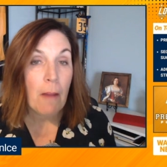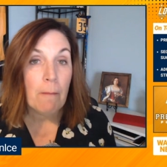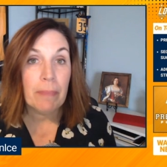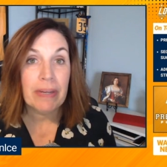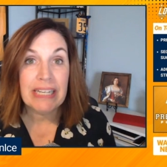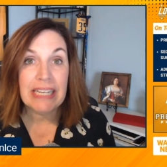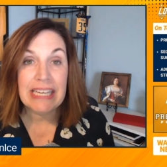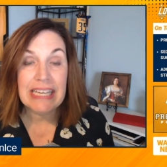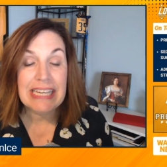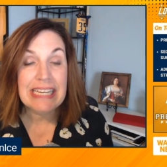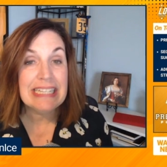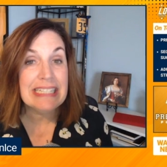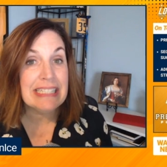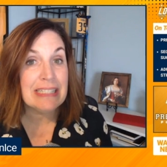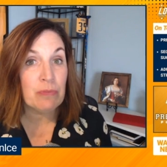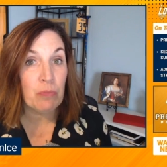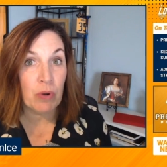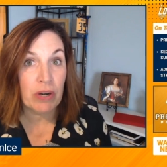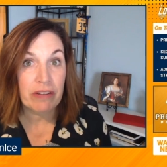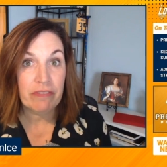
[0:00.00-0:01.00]
but he
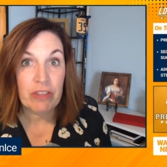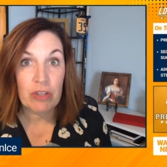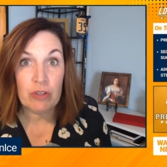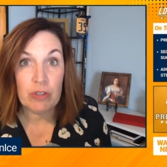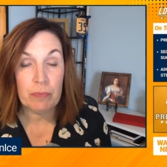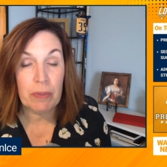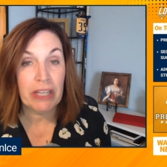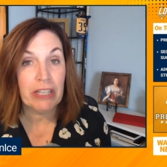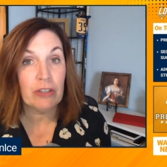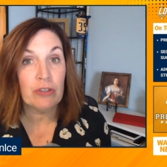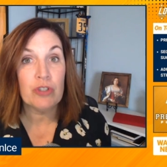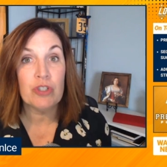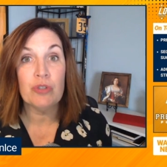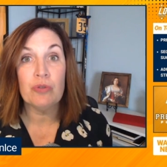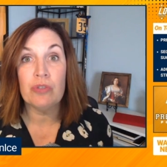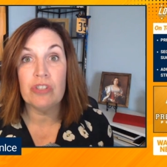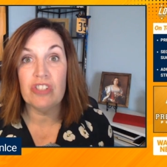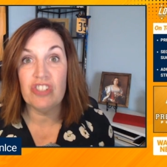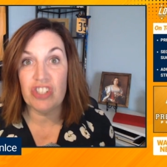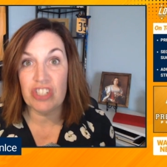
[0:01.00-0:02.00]
is one of those players
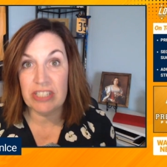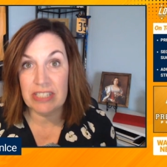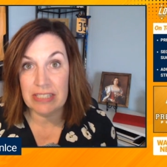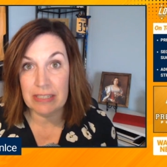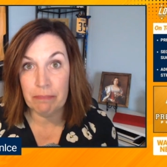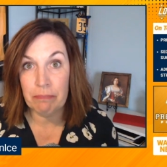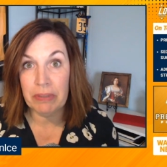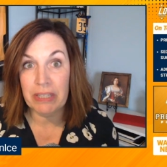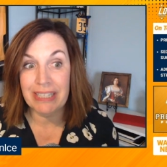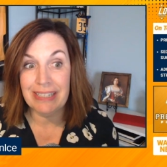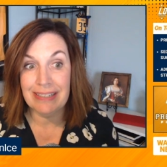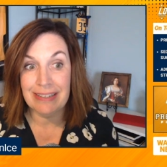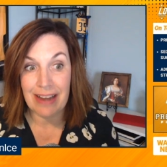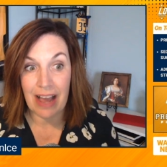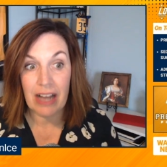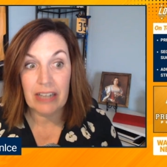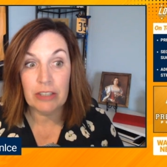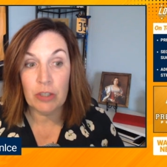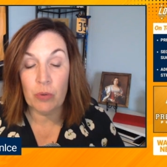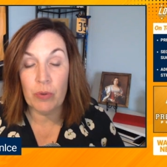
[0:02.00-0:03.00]
who's just simply
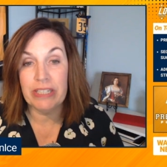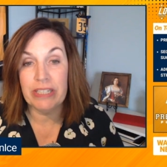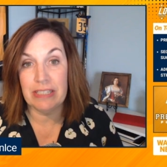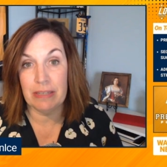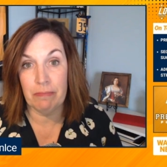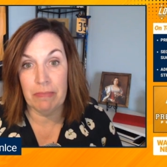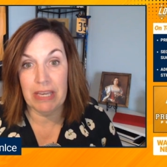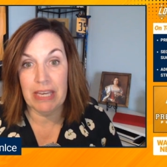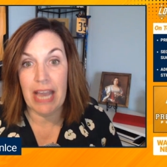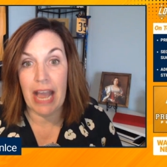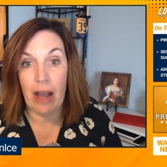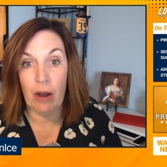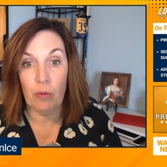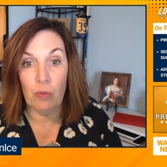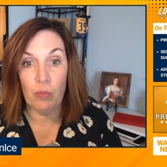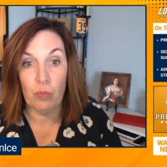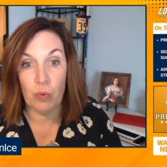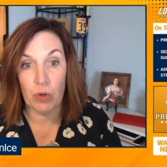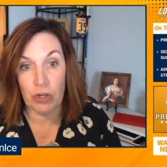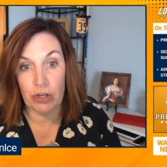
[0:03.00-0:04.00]
not going to be
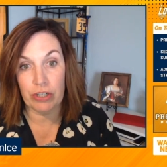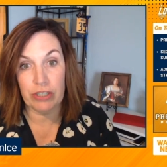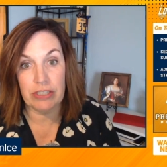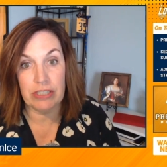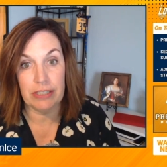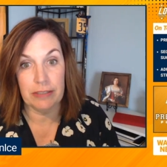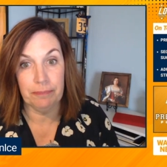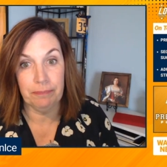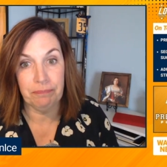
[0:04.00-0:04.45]
outworked